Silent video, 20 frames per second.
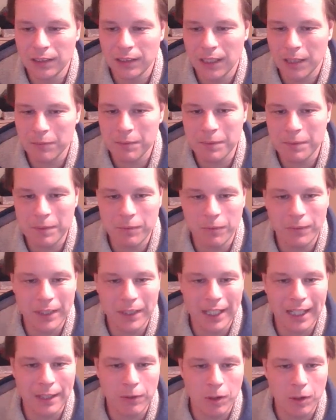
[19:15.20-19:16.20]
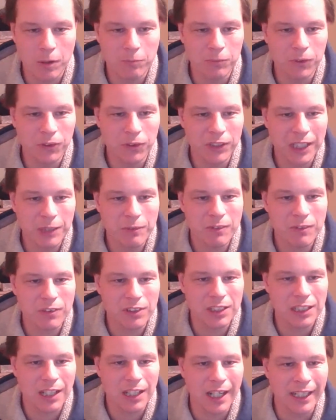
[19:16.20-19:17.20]
on board here. We've
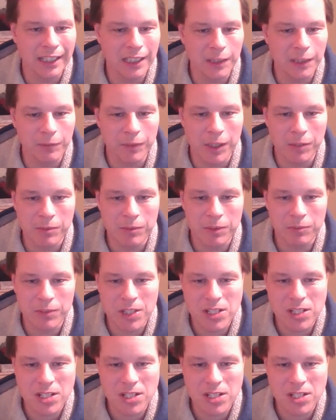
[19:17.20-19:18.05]
got 9 at the moment,